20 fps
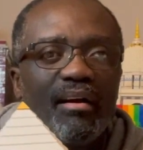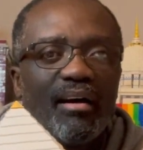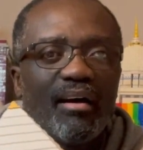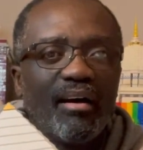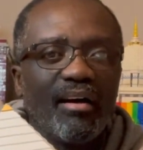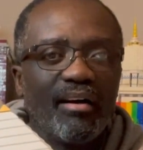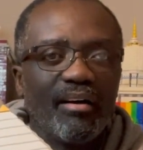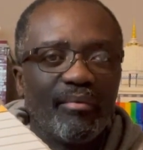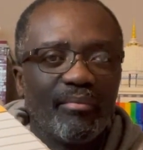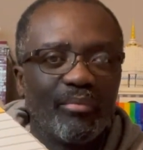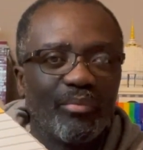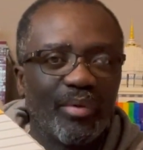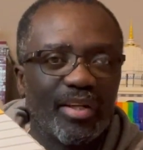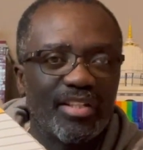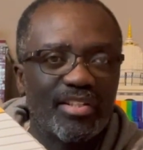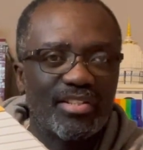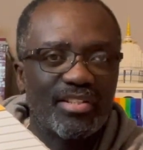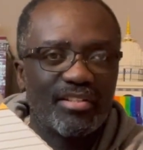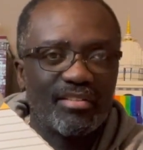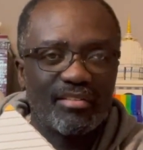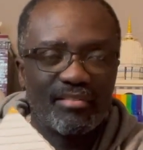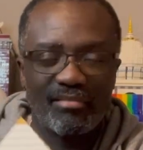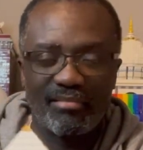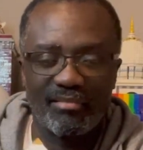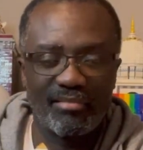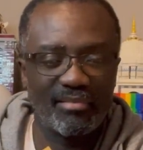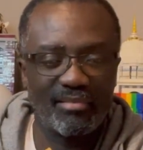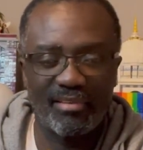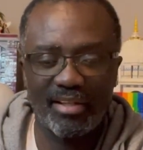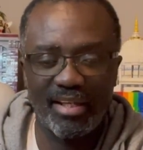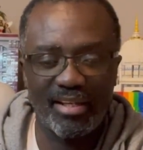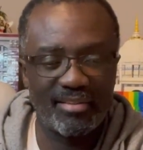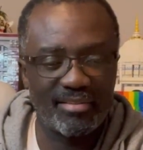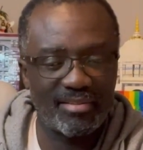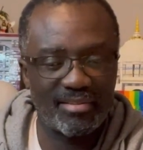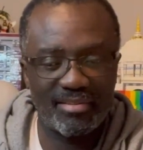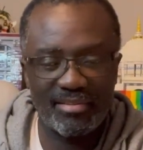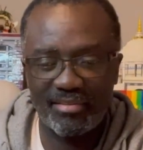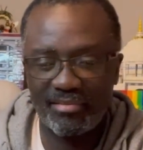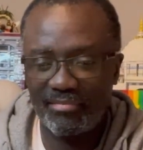which
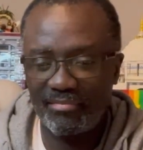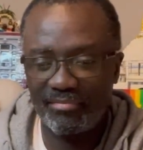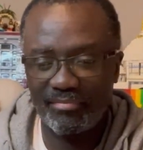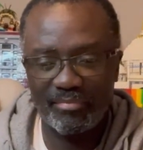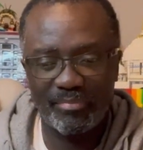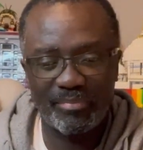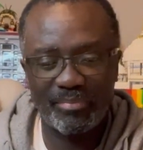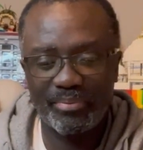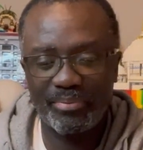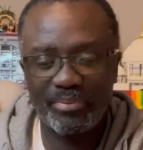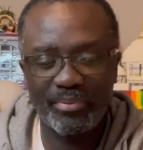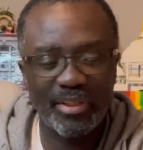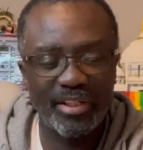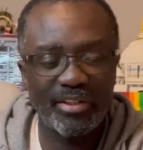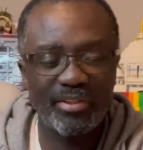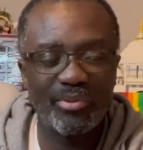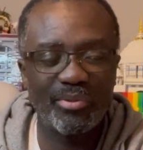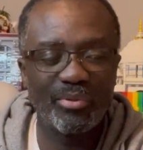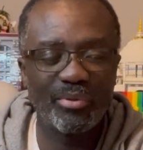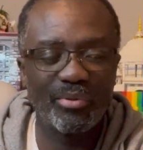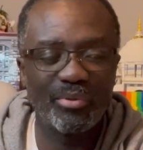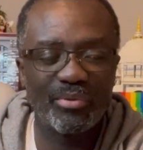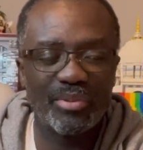is pretty cool.